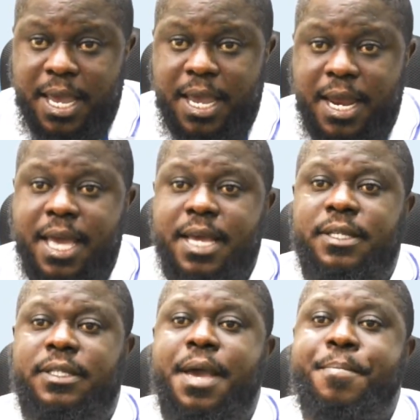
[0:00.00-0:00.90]
It
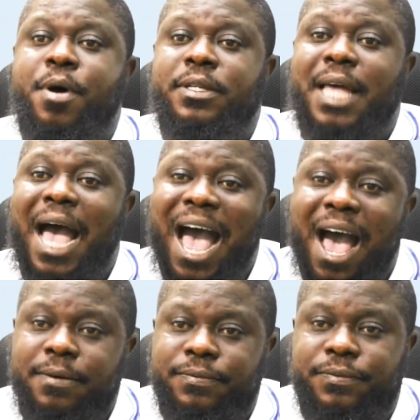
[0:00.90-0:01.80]
is a
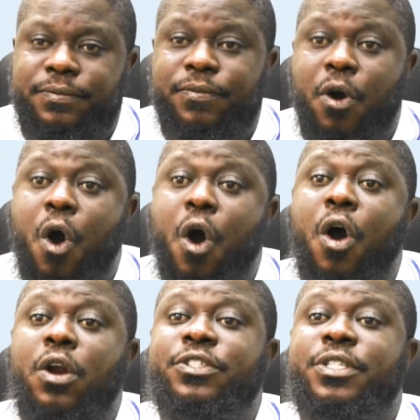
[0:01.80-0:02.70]
must-have for
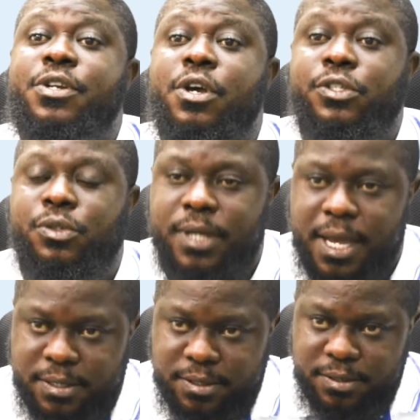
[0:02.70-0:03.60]
all serious
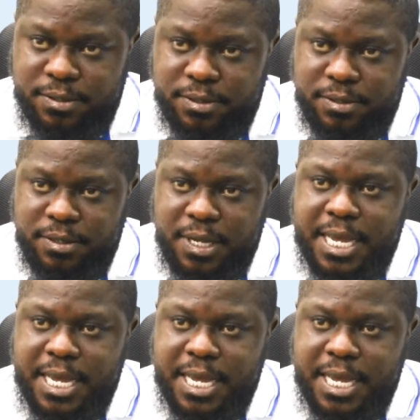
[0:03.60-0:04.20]
students.